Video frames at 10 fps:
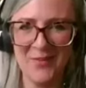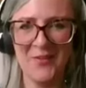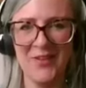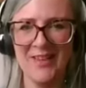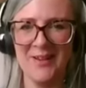
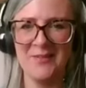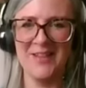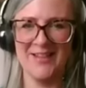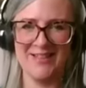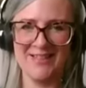I feel like we're
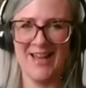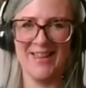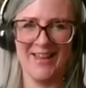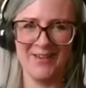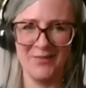going to
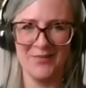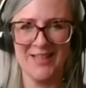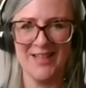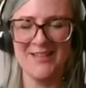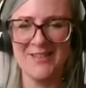start that
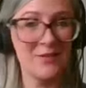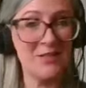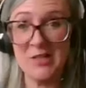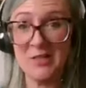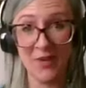conversation,
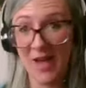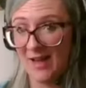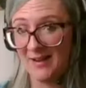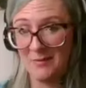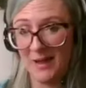which is
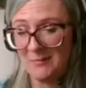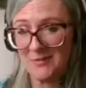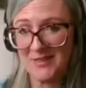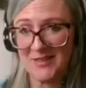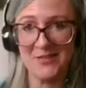fine. I'm
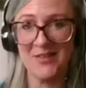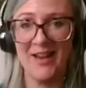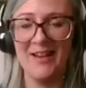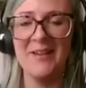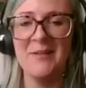happy to do that.